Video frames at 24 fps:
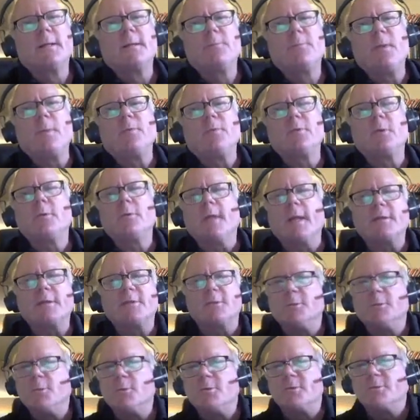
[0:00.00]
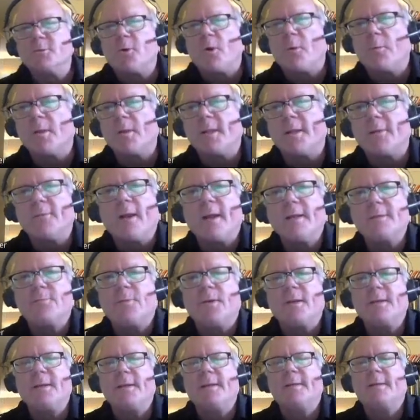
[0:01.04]
people don't like to lose normally, right?
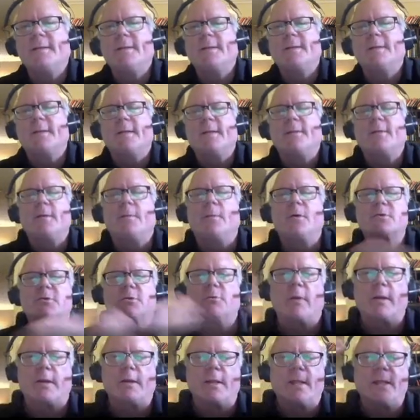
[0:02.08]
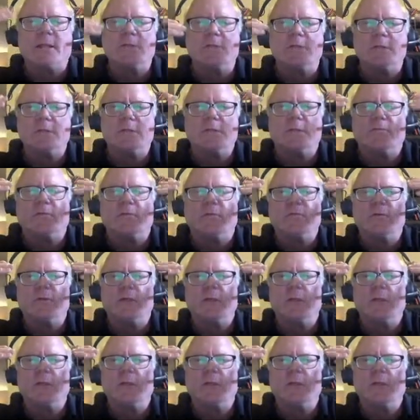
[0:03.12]
But the emotional regulation is, if you feel